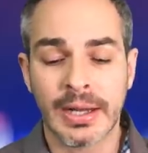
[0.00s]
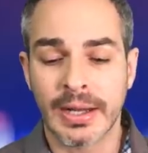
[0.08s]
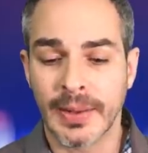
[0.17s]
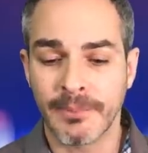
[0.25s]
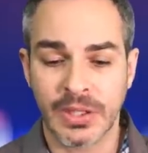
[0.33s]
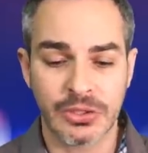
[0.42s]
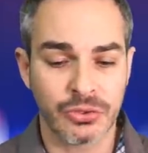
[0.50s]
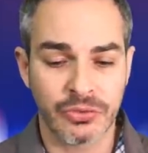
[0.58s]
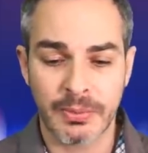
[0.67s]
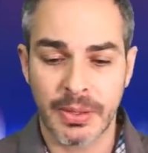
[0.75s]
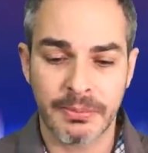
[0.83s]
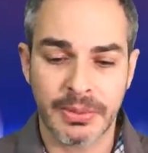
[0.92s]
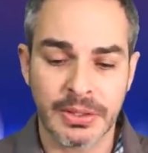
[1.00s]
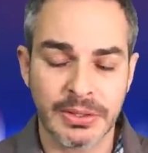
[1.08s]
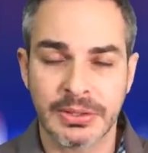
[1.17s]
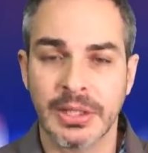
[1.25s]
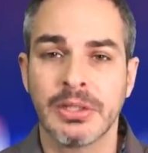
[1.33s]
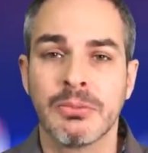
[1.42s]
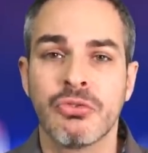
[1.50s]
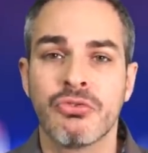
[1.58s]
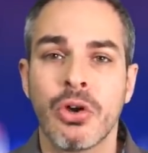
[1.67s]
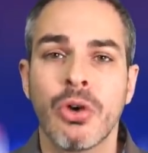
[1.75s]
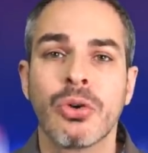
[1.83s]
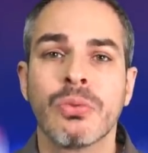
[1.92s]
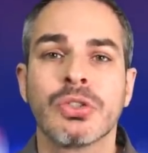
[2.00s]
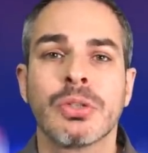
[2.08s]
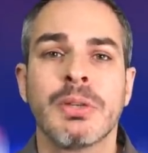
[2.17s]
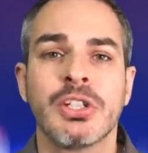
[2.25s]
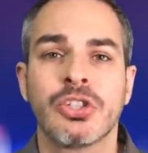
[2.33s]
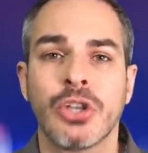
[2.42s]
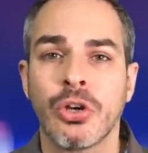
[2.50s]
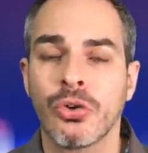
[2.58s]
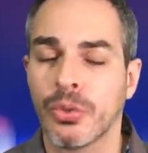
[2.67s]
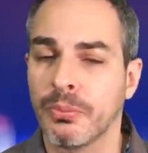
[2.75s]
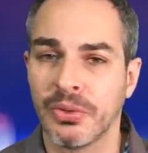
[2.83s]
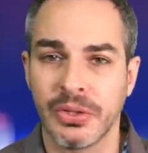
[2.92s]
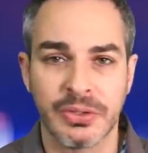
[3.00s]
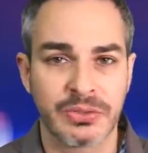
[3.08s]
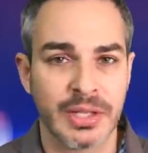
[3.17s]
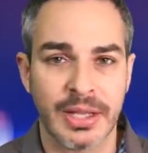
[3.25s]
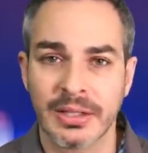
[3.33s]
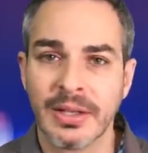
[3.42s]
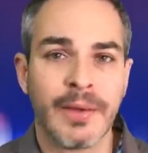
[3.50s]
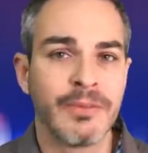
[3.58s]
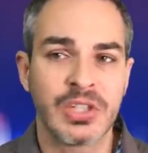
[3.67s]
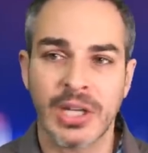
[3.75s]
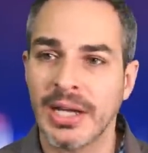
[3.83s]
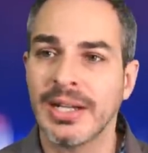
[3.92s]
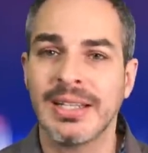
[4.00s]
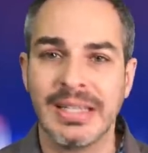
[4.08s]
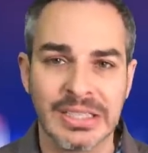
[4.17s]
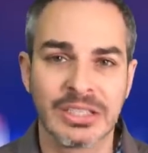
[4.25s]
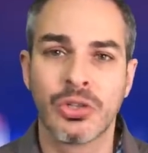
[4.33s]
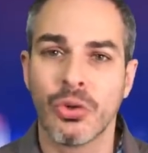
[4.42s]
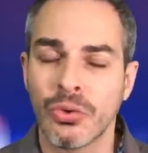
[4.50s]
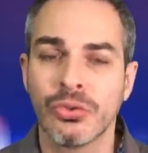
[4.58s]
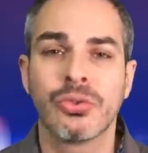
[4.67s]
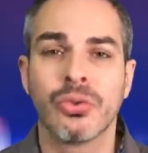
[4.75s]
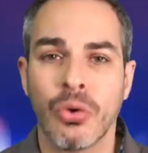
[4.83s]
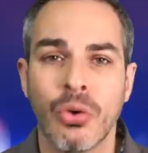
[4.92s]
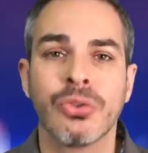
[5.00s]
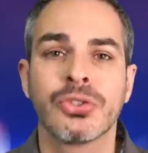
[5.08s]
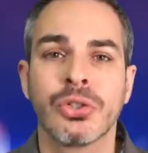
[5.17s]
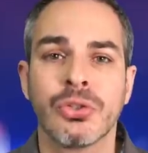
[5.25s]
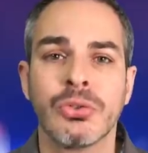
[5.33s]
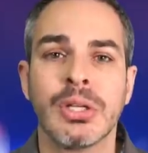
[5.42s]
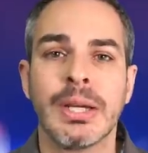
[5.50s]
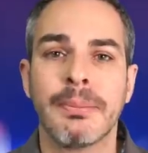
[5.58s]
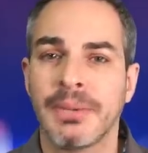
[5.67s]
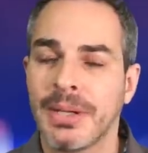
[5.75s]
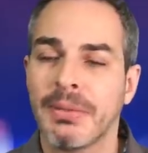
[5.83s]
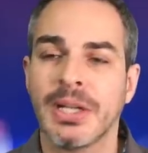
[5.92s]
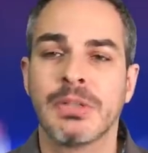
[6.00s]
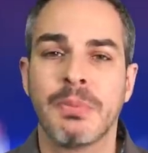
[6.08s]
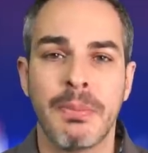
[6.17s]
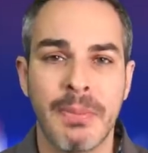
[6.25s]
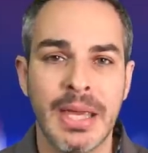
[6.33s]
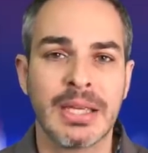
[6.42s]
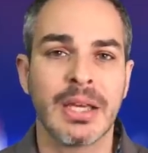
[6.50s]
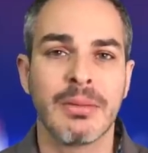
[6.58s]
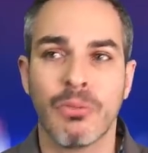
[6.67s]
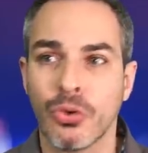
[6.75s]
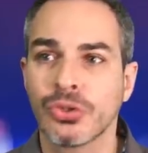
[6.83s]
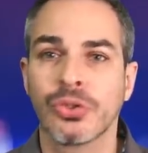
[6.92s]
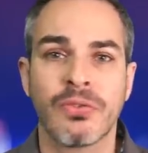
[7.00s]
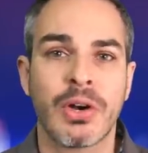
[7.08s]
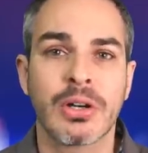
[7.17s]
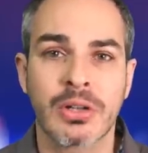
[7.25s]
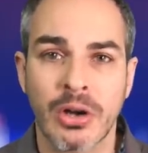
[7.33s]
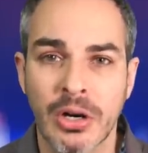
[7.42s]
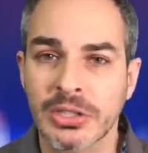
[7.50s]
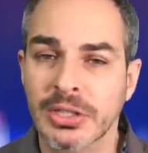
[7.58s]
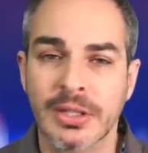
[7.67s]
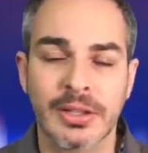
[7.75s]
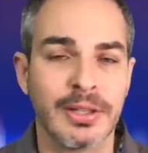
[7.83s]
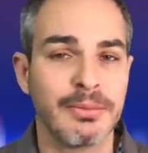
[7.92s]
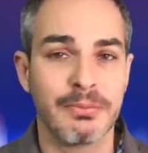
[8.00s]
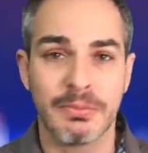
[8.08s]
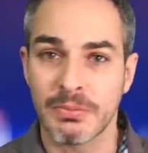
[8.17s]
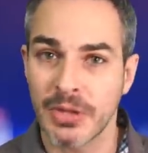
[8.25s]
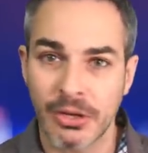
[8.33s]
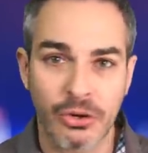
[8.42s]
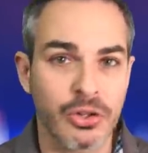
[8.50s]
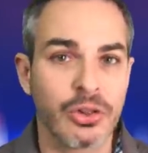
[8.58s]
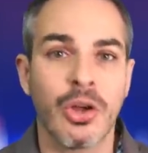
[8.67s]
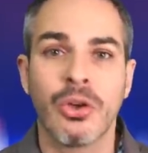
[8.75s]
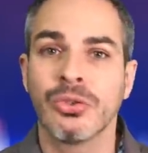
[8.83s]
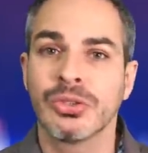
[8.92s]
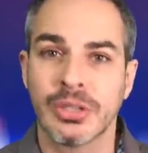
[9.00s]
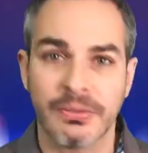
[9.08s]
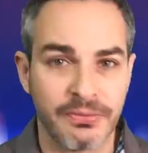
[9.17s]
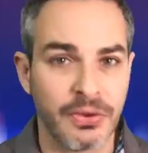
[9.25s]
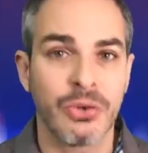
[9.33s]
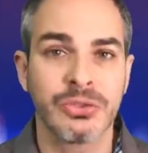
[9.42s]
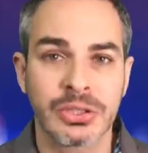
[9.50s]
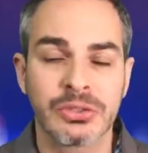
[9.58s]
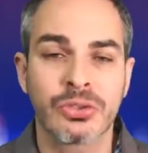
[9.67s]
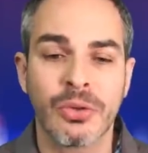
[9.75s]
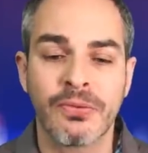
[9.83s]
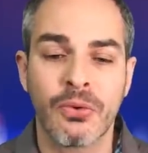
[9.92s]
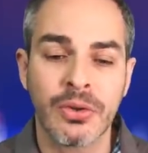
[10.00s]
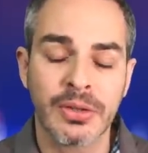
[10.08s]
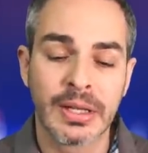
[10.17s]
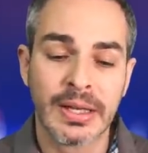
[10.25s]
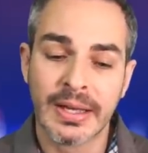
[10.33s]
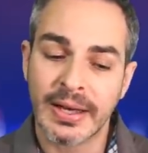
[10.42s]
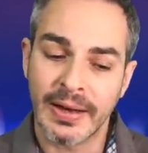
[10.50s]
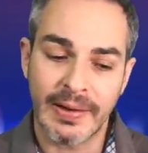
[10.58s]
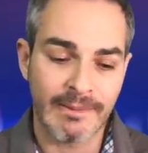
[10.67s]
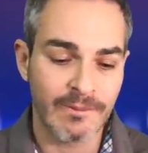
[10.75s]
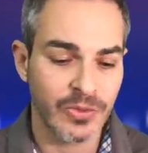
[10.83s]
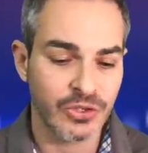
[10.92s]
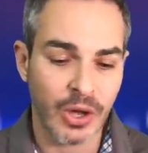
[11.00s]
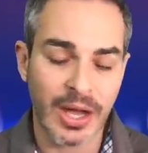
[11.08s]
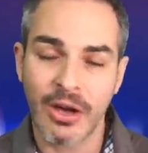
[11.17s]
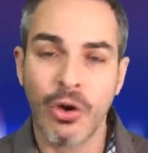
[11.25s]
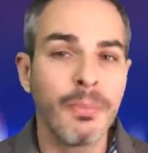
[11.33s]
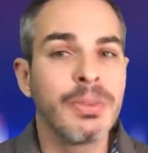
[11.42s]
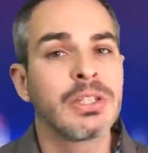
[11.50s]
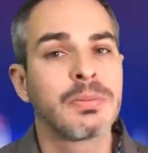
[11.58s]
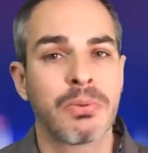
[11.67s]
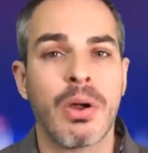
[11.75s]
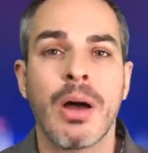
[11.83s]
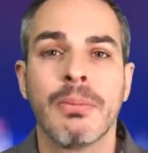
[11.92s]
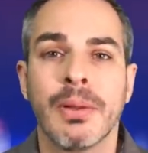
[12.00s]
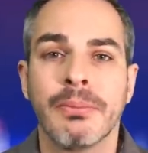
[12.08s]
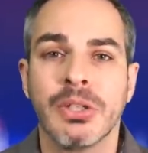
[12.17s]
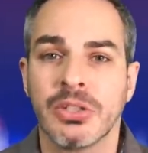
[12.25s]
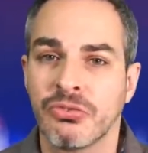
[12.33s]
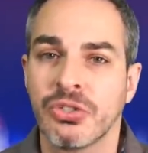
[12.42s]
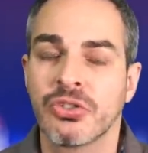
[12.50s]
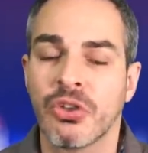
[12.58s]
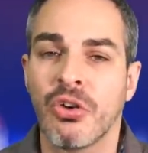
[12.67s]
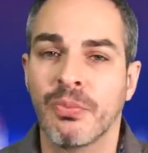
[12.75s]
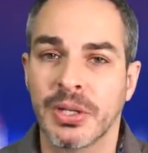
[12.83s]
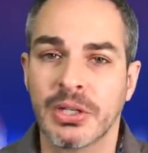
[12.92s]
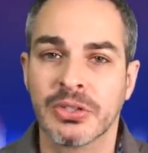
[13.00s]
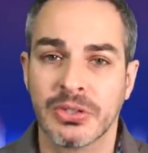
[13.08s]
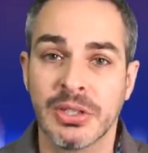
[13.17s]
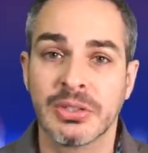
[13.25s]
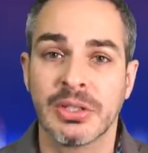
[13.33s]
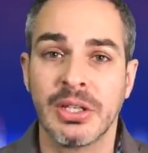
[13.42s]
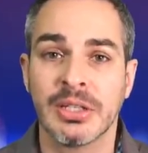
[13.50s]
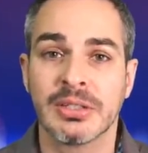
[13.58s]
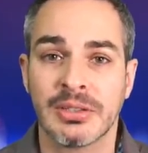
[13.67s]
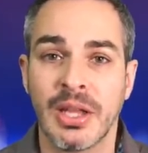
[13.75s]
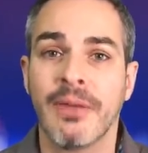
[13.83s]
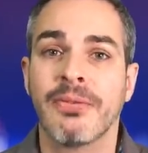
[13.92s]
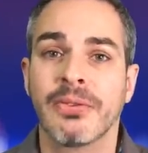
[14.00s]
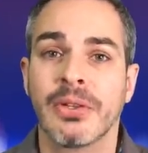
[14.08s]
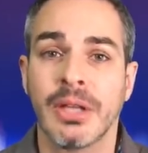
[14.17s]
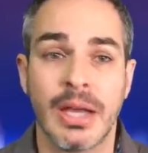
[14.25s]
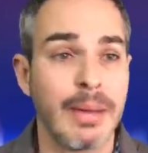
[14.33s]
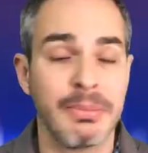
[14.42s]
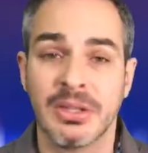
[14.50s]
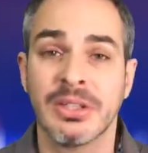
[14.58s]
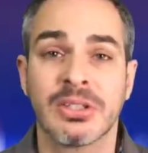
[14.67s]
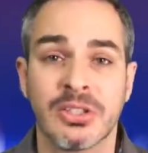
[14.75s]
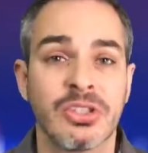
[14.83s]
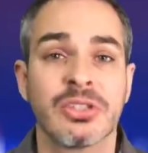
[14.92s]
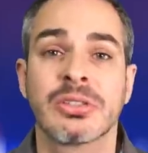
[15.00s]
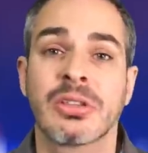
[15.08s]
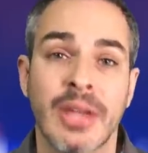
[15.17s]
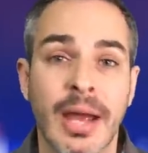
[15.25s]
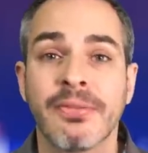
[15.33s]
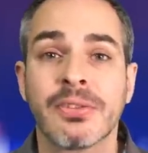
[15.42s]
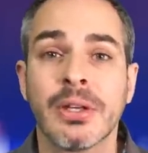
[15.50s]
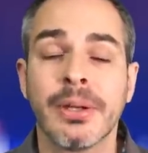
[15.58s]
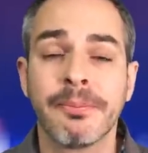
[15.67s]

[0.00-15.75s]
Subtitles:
As you remember, Sandy Monroe, who was on my show, who believes that China is going to also pretty much be making most of our cars, like our clothes and phones and so forth. So I hope this problem is resolved, because this is definitely, I mean, this is just theft.